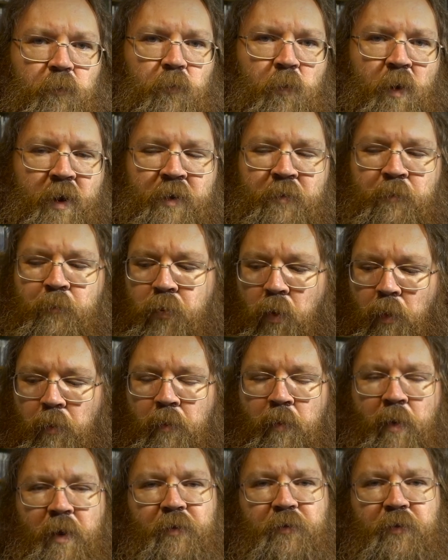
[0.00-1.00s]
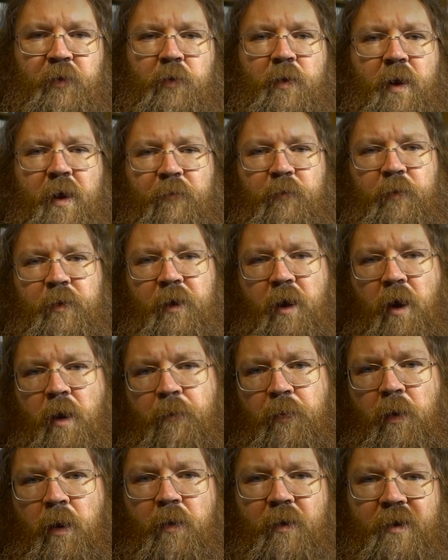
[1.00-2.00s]
One problem I do have with the
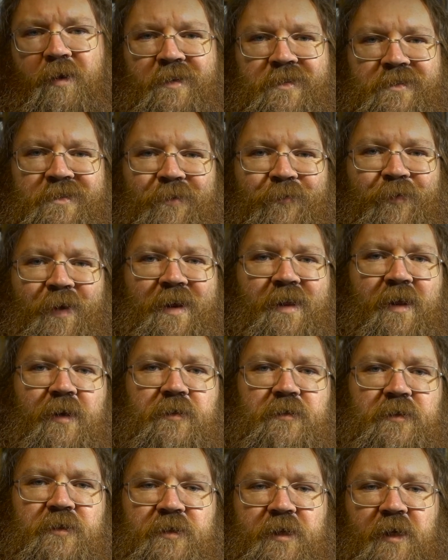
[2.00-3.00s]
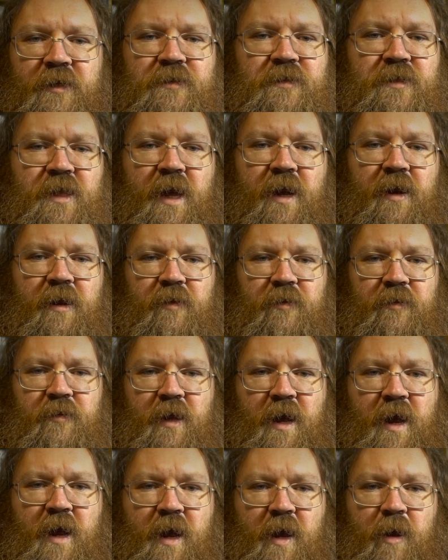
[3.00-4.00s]
GoPro is the fact that it's just that
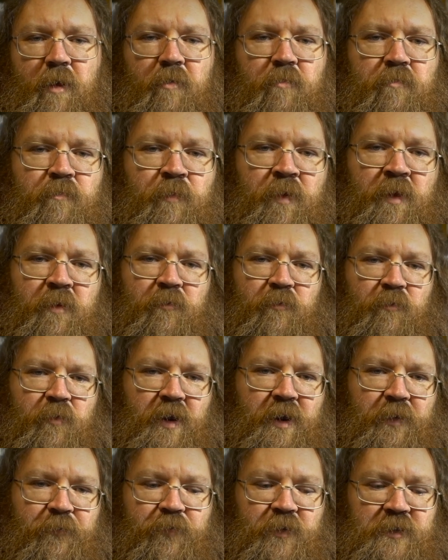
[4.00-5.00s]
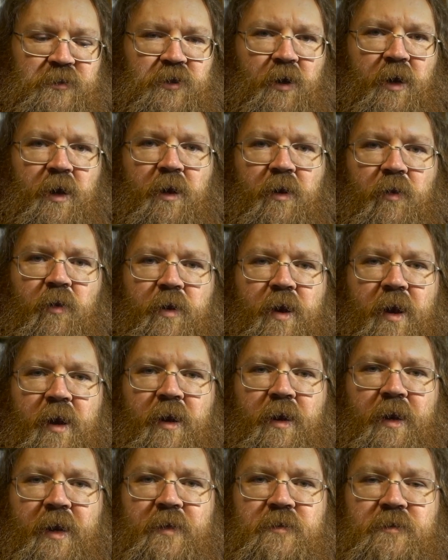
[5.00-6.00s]
really fisheye
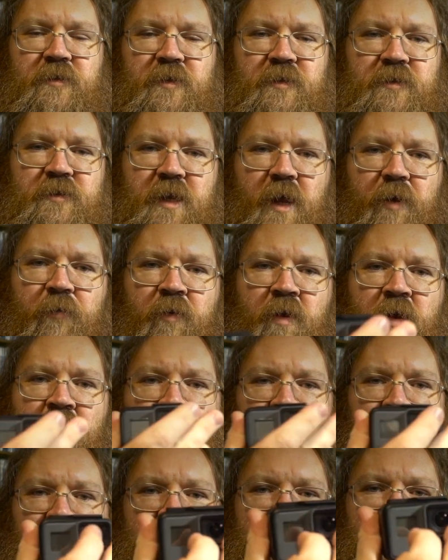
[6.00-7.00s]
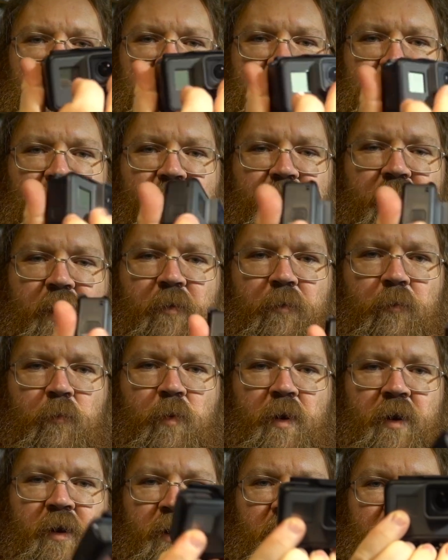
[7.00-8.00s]
looking lens and stuff. It's just got that
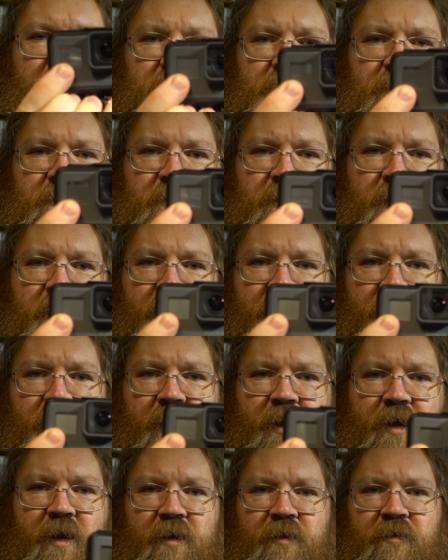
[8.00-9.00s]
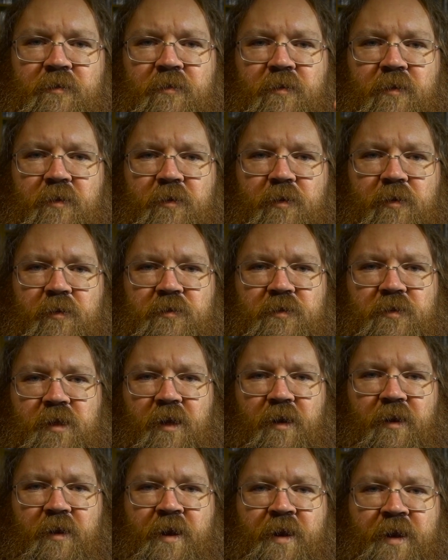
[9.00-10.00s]
one lens. Now you can use
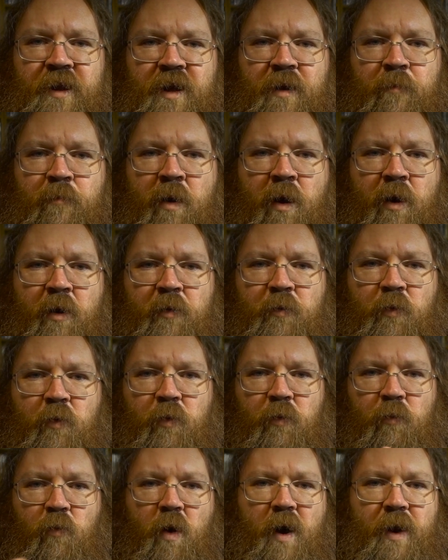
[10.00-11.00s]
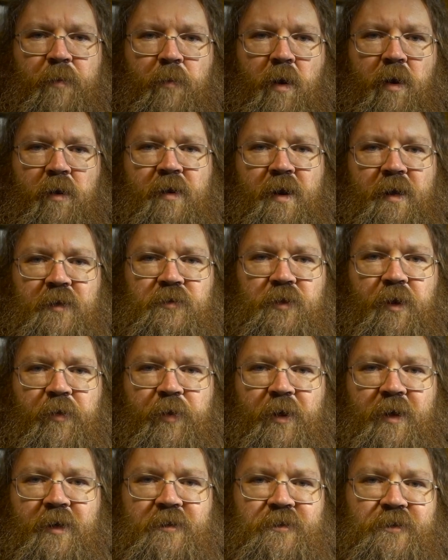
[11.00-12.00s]
the linear mode or the wide mode and that sort of
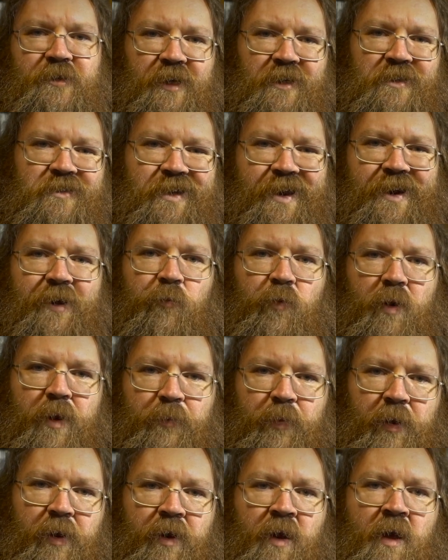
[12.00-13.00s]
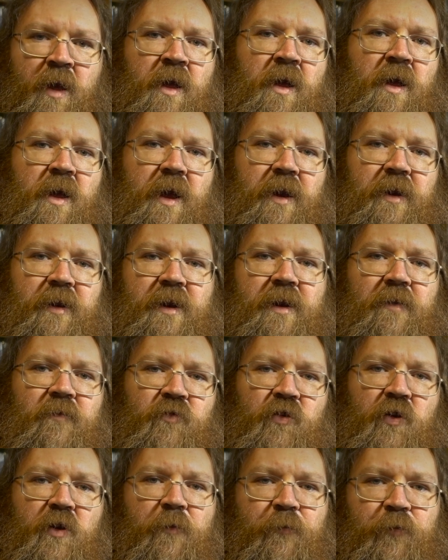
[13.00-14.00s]
thing and change that a wee bit, and it
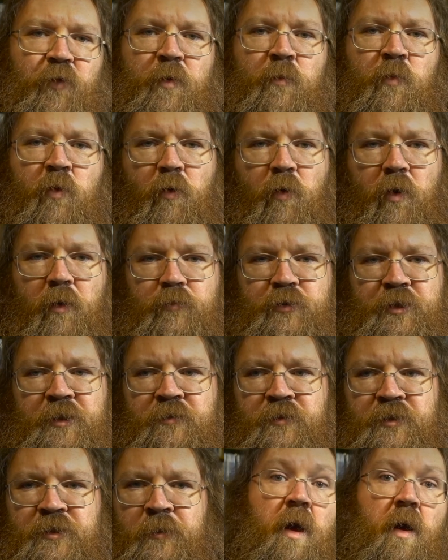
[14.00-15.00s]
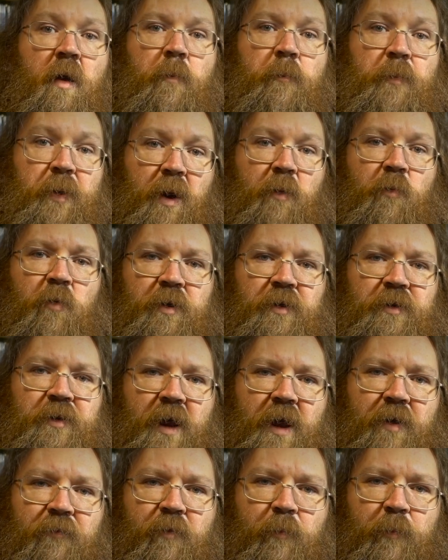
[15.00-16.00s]
gives you a few more options, but I wanted
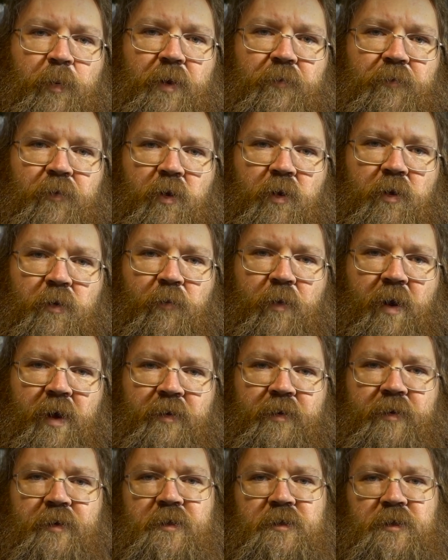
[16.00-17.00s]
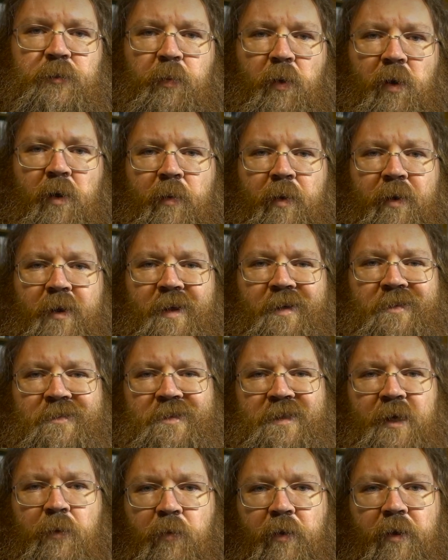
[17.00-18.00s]
to have a bit of a look around and experiment and
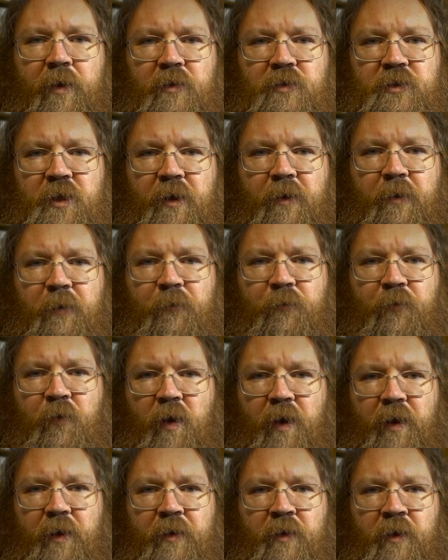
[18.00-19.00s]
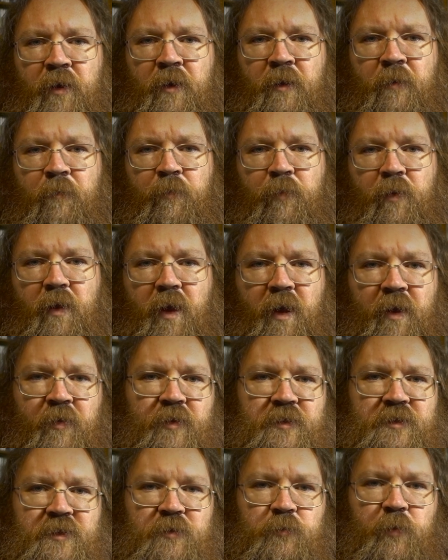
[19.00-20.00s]
see what else I could find, and
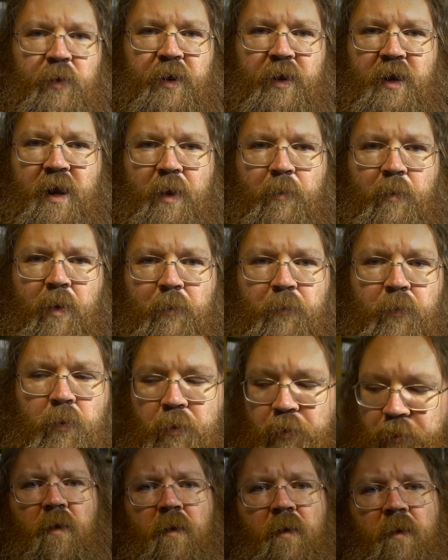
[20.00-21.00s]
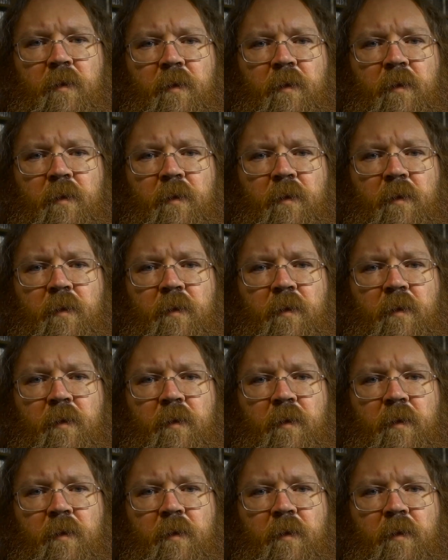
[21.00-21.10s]
this is what I came up with.